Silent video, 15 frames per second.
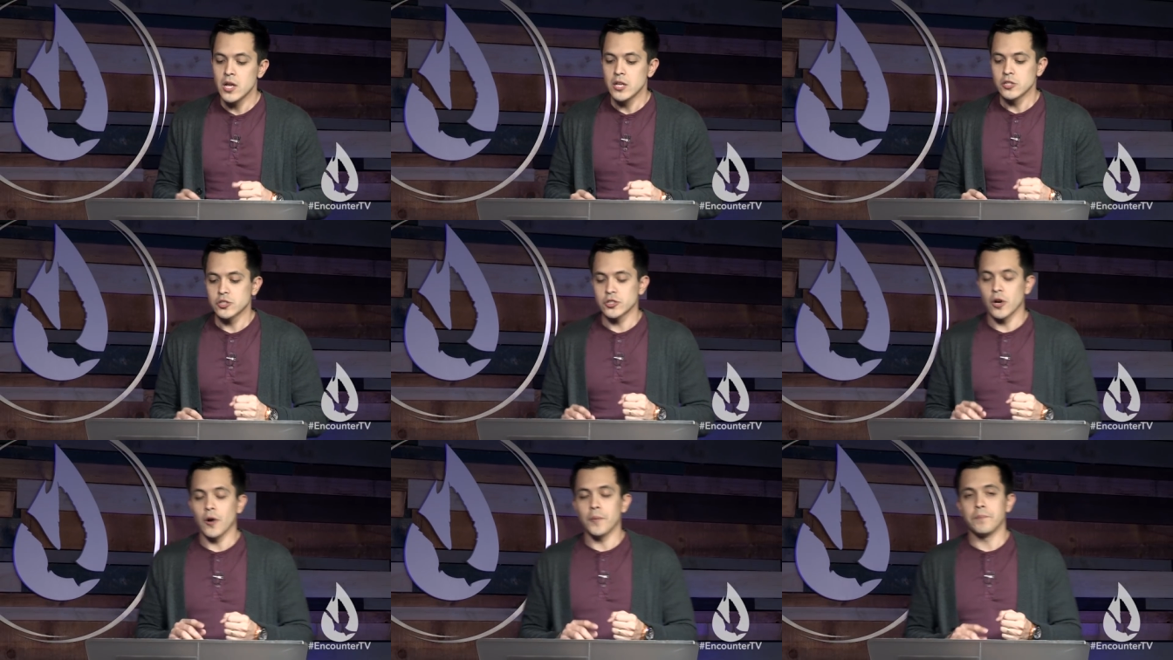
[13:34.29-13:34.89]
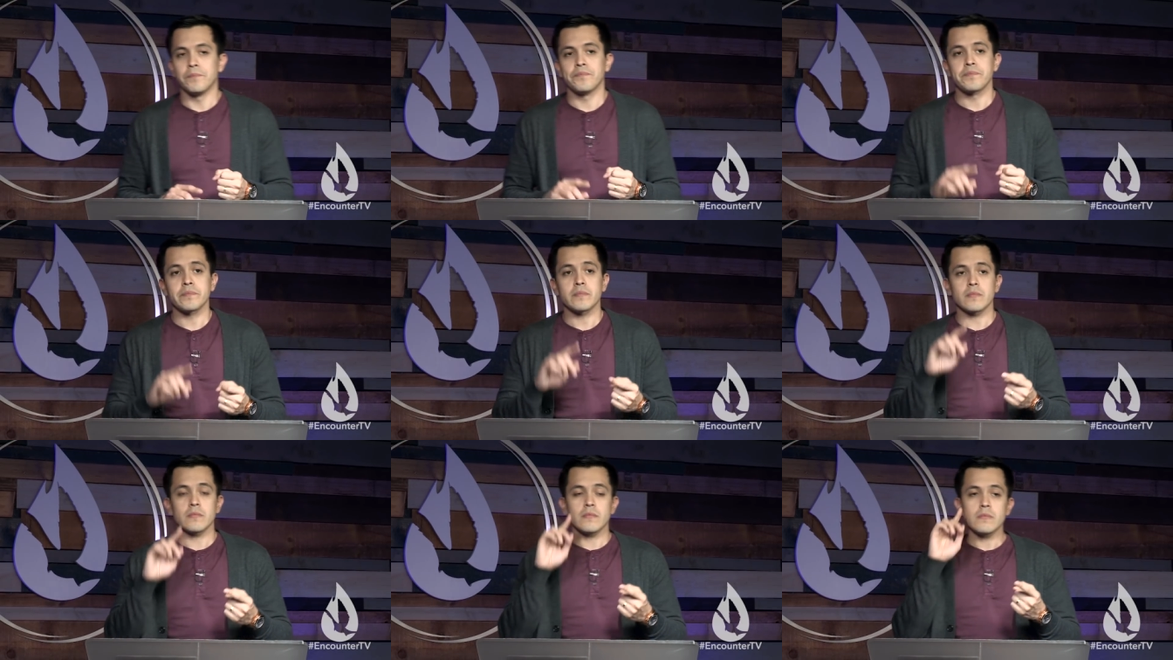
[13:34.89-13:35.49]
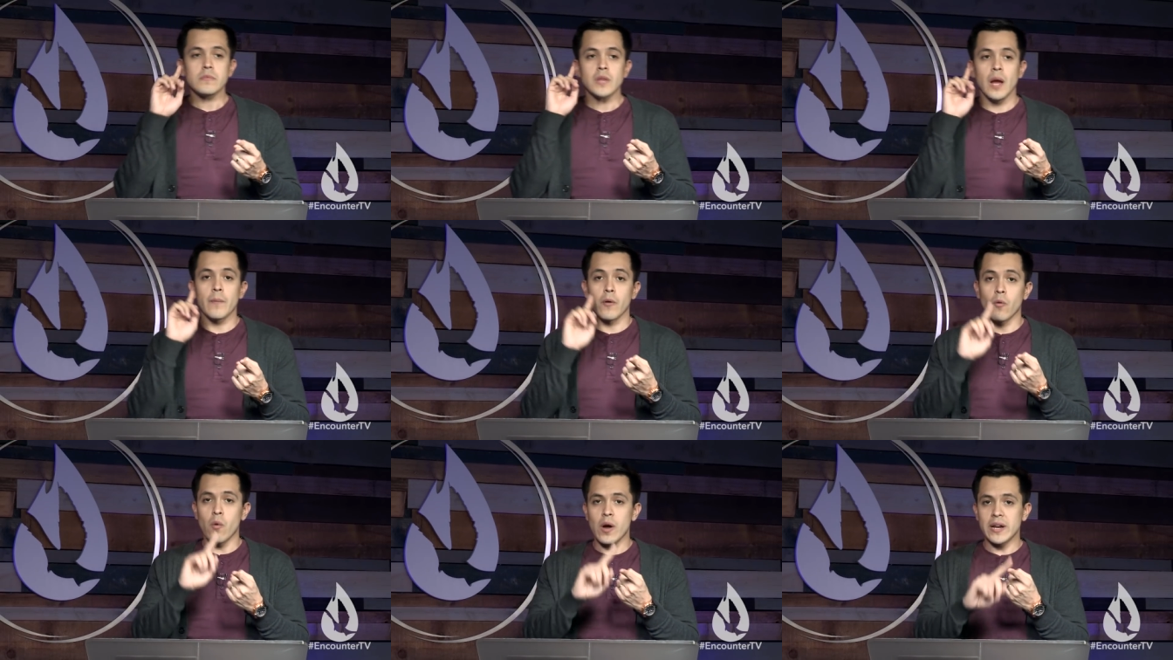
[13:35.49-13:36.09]
So,
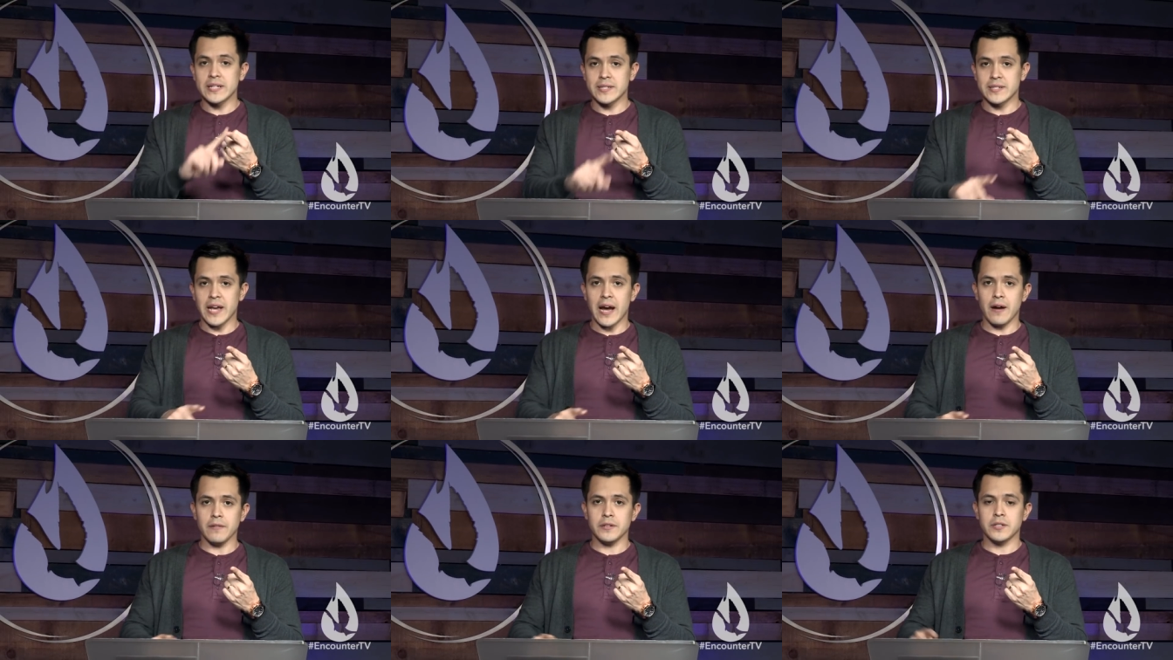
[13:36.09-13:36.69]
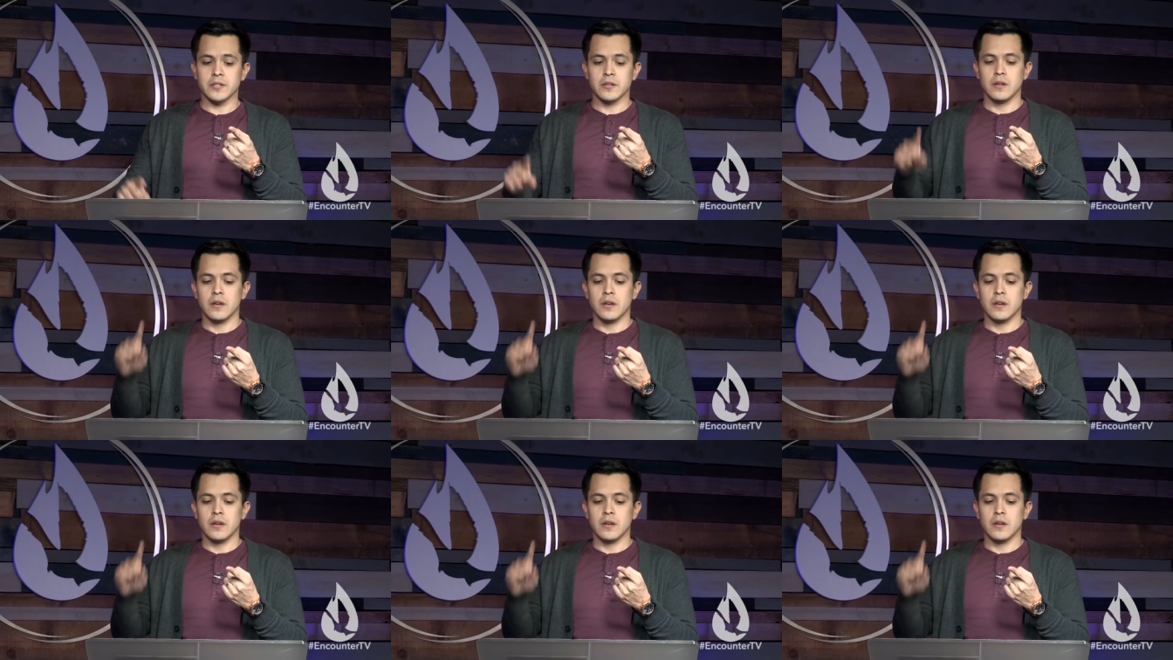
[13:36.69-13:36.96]
number 1 is doubt,